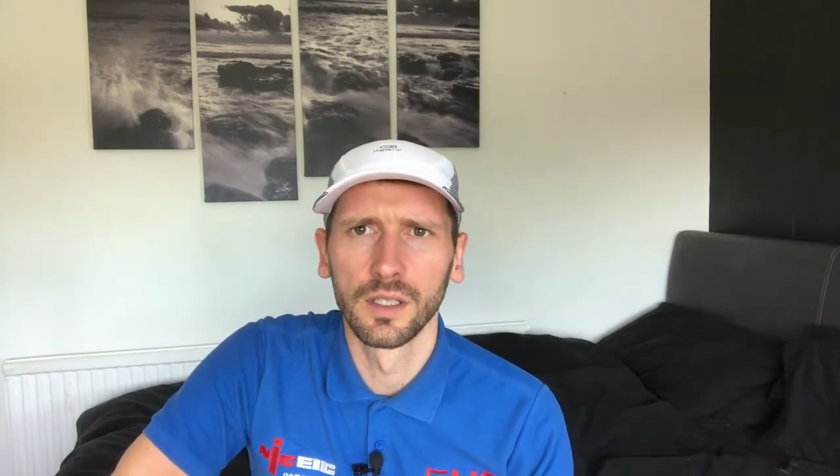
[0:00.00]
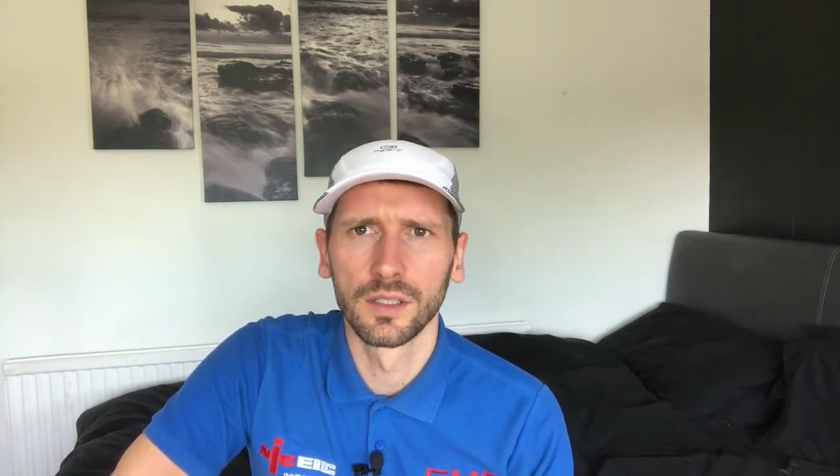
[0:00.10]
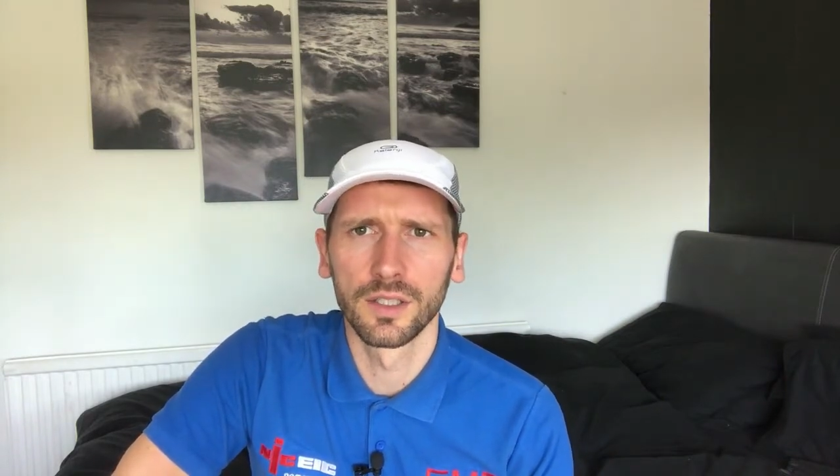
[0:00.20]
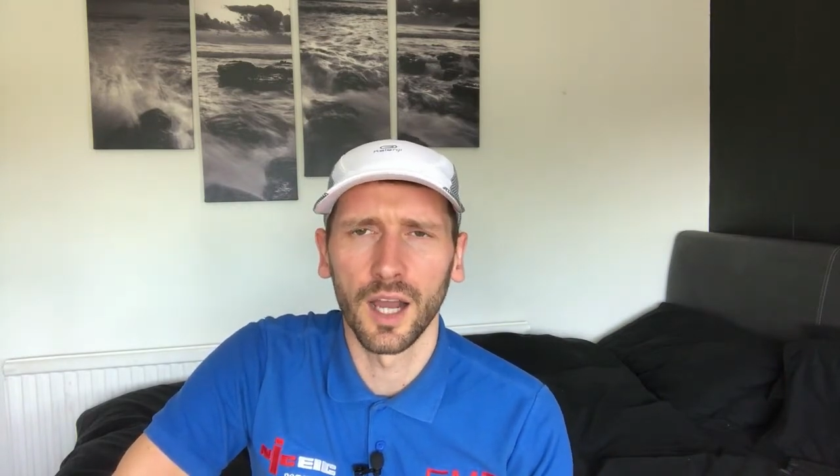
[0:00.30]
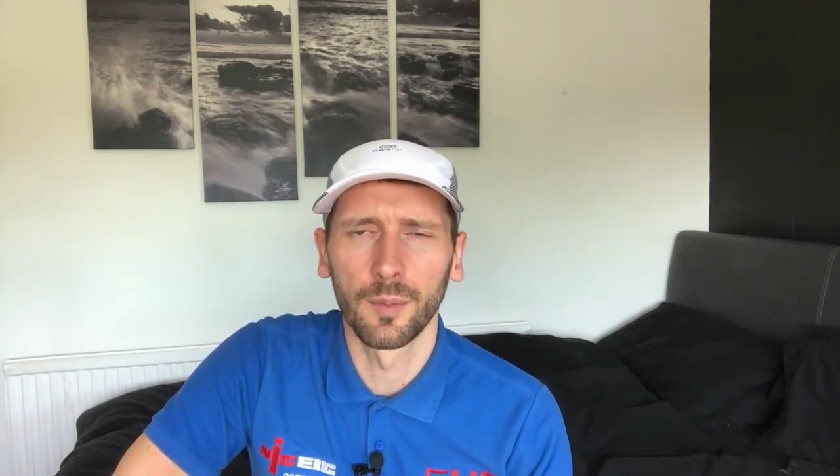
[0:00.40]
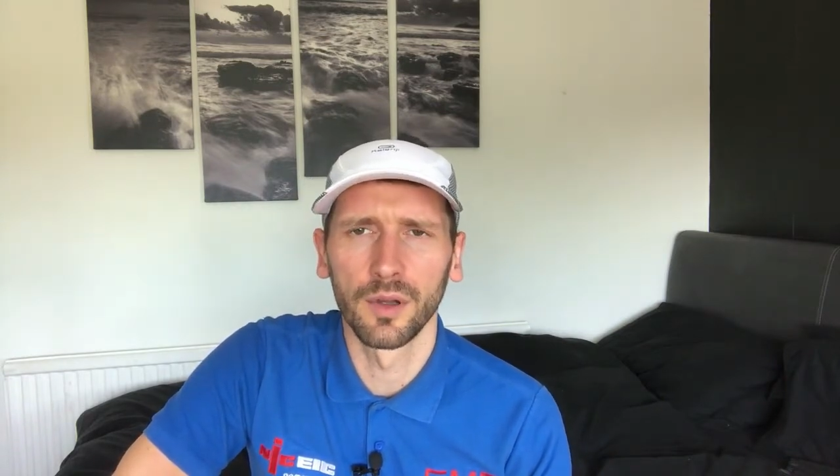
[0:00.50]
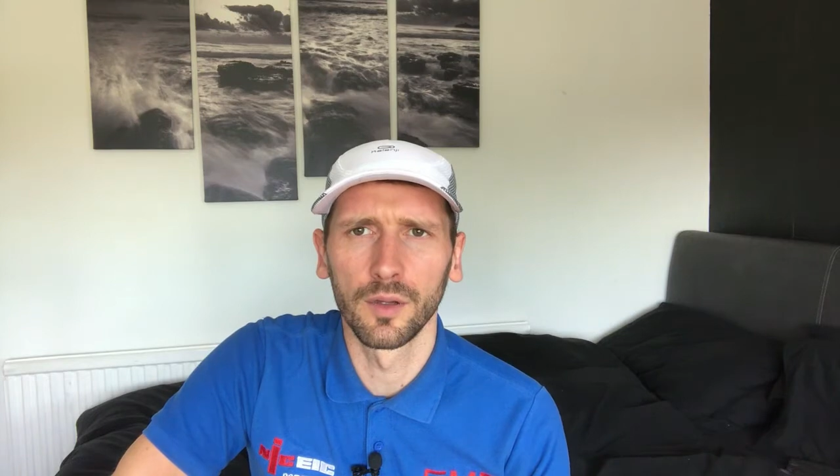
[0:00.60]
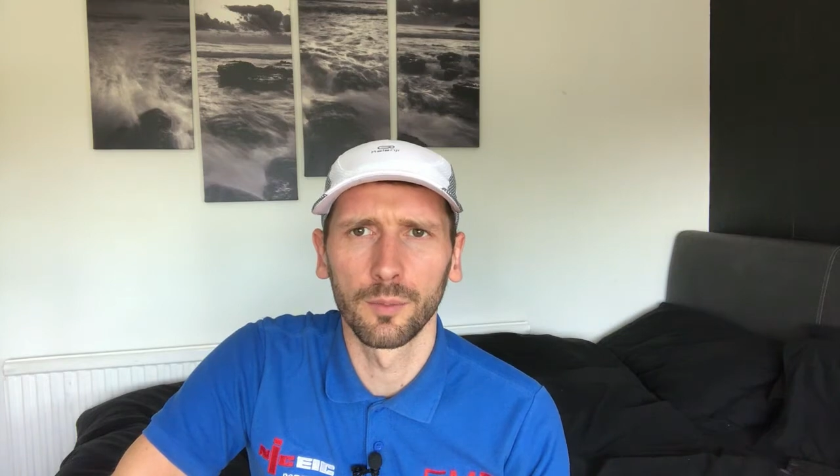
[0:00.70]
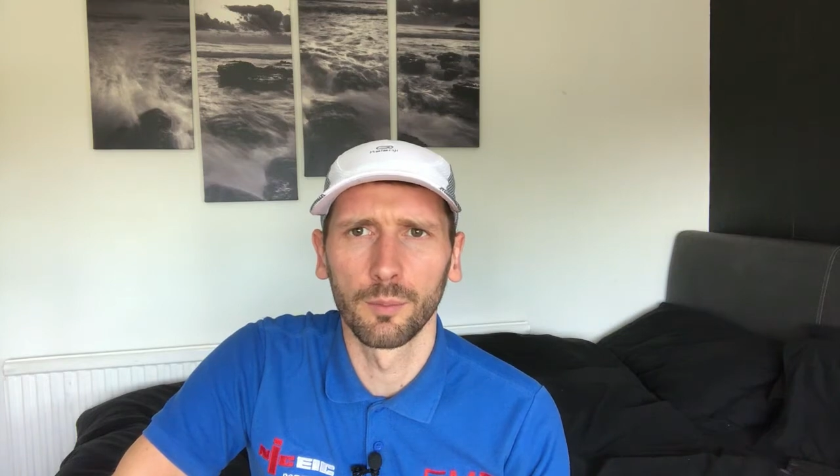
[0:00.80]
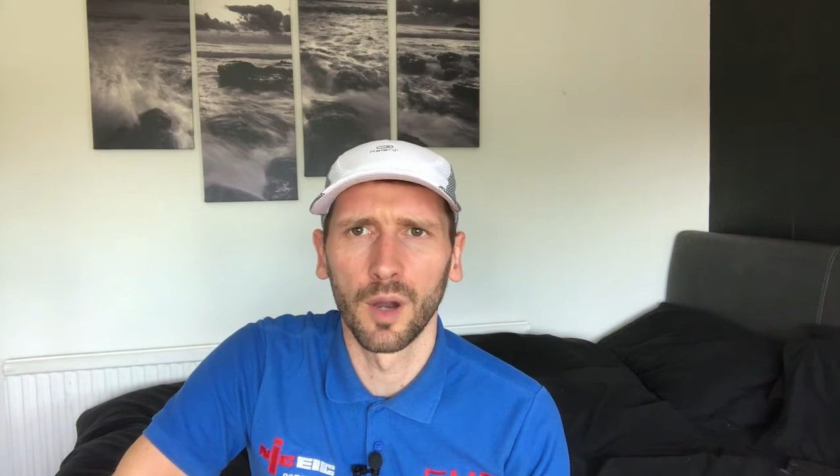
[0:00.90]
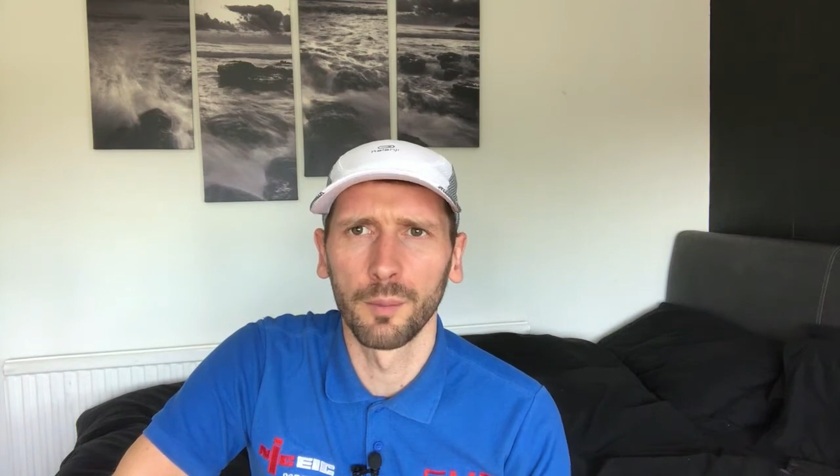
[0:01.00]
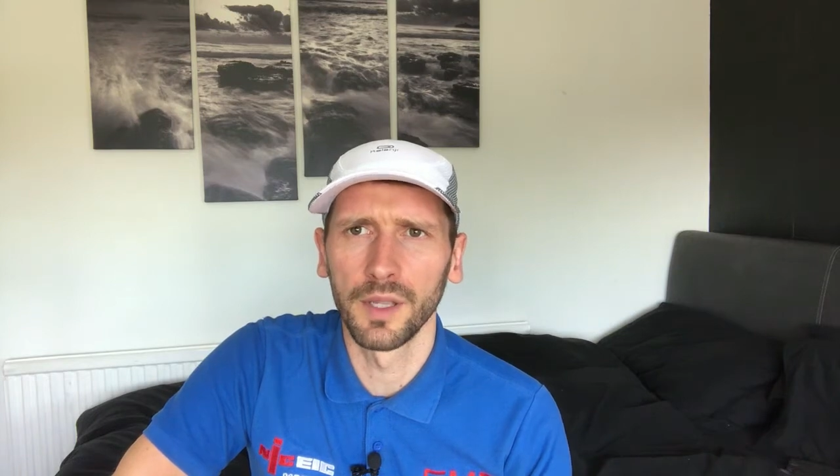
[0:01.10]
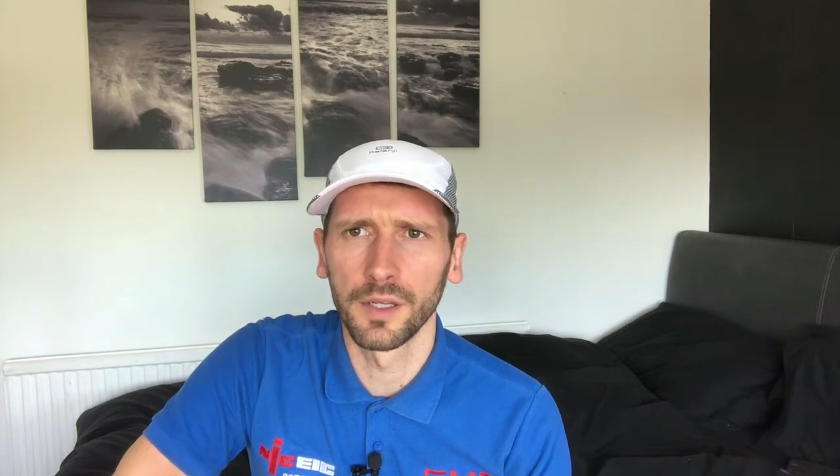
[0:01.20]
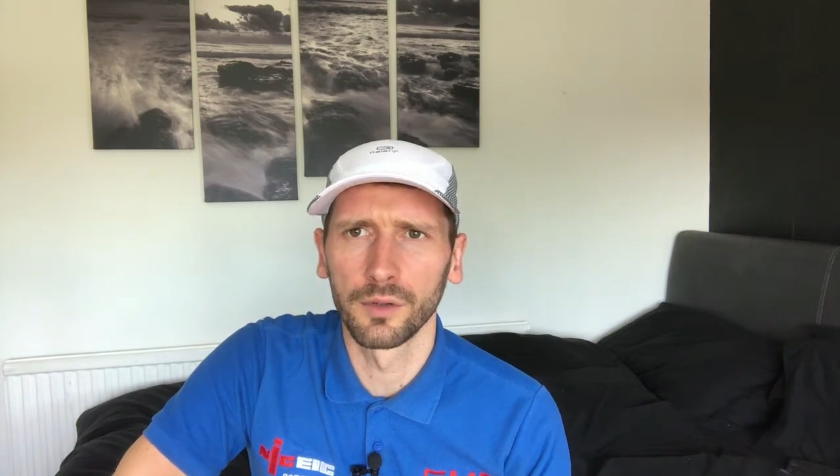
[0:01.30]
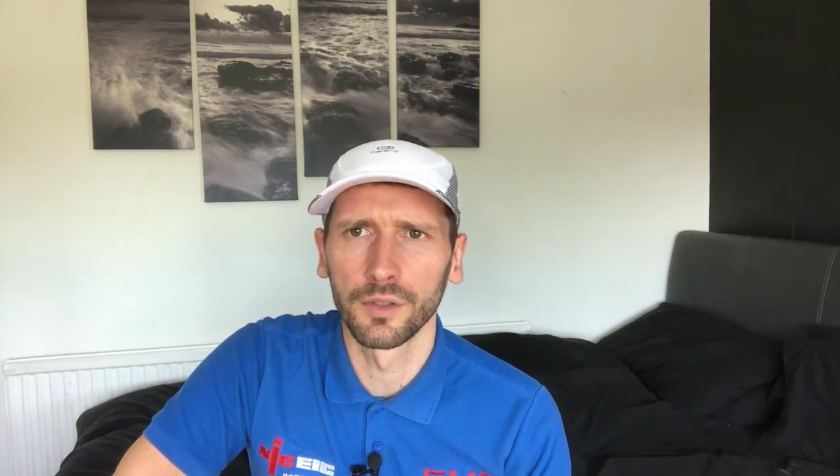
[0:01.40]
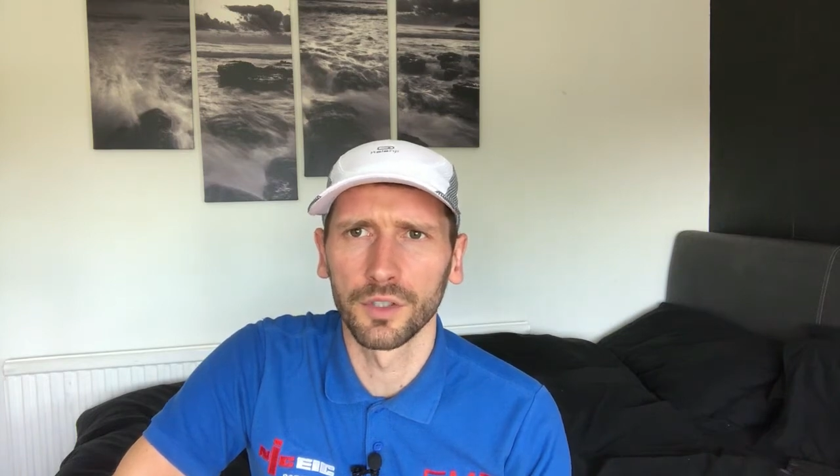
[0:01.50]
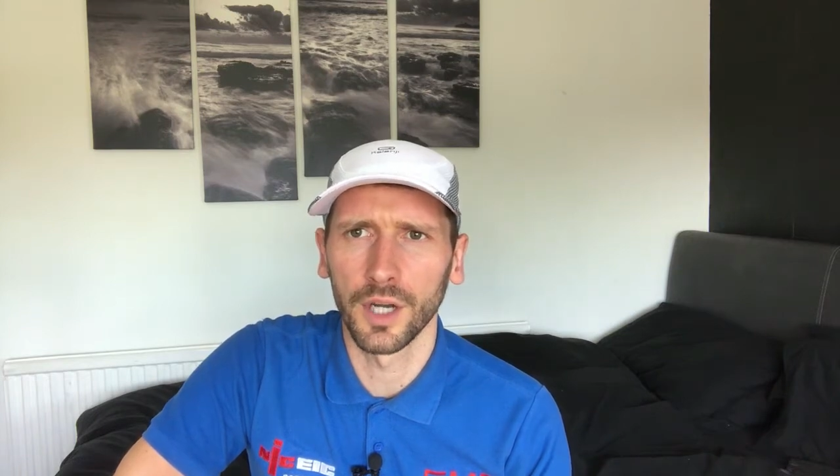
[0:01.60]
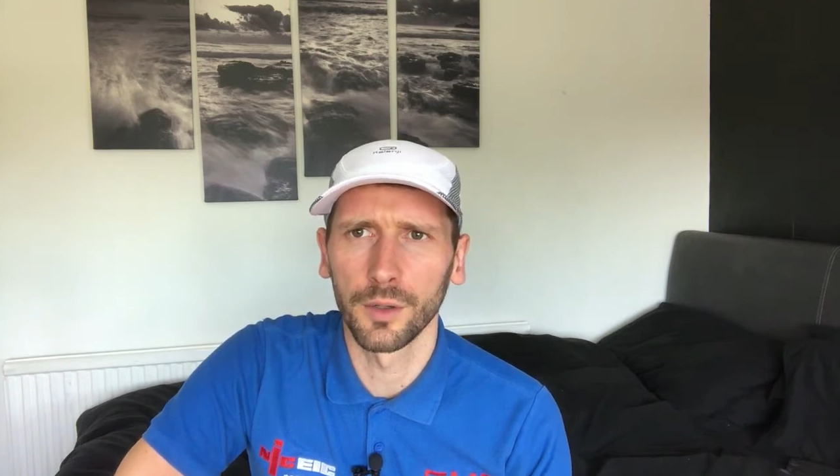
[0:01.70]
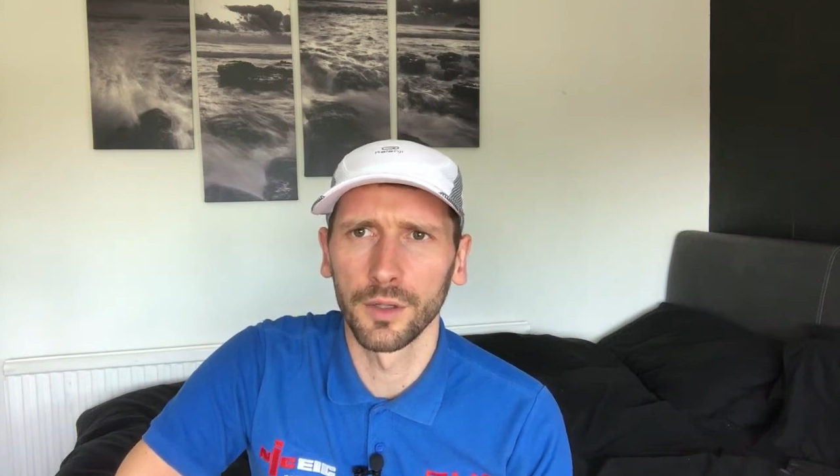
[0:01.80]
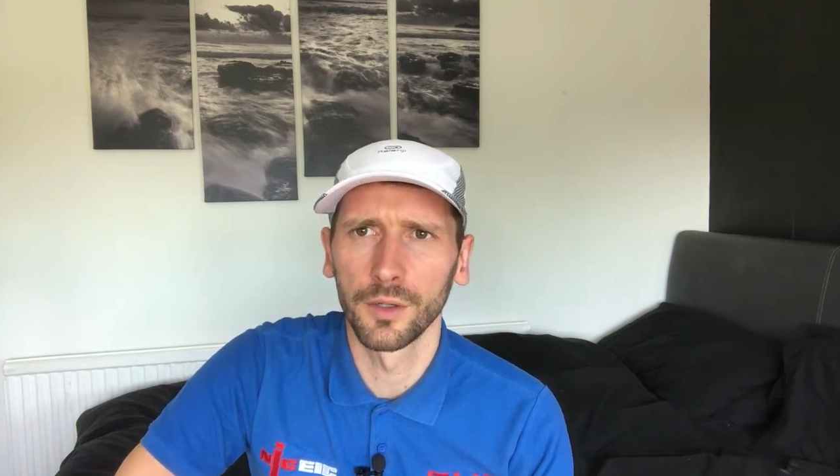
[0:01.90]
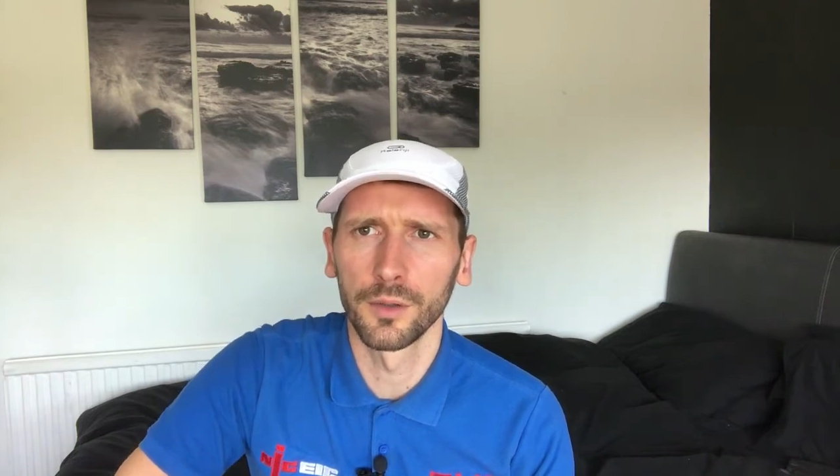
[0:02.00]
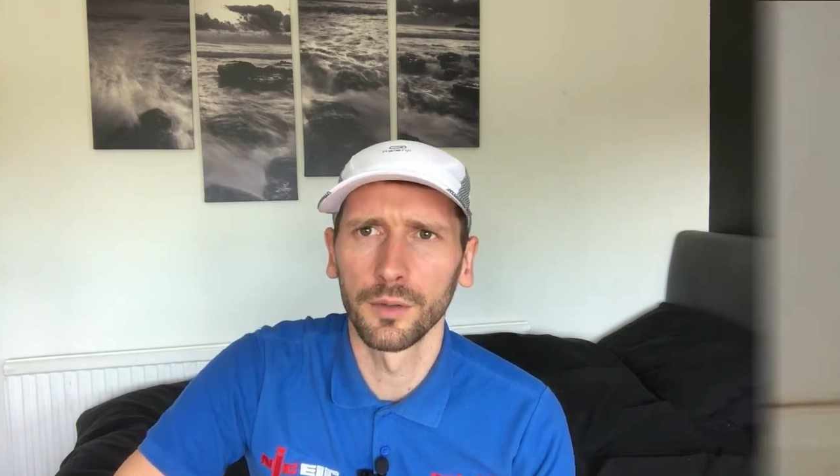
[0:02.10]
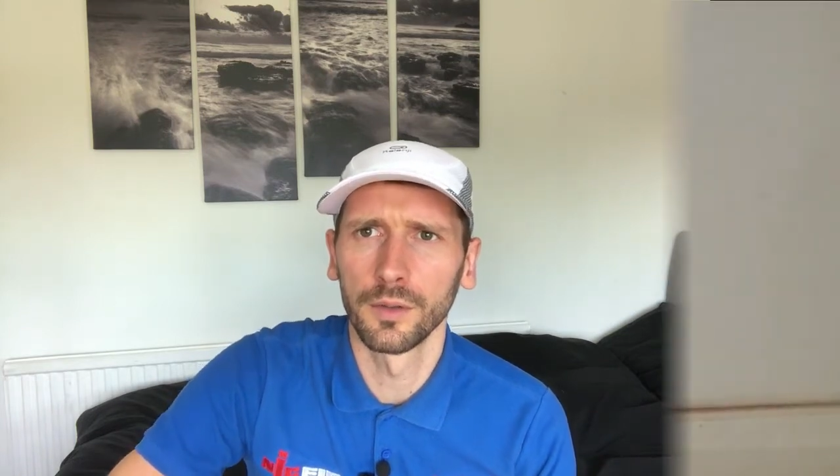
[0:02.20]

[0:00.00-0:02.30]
set up my meter and show you,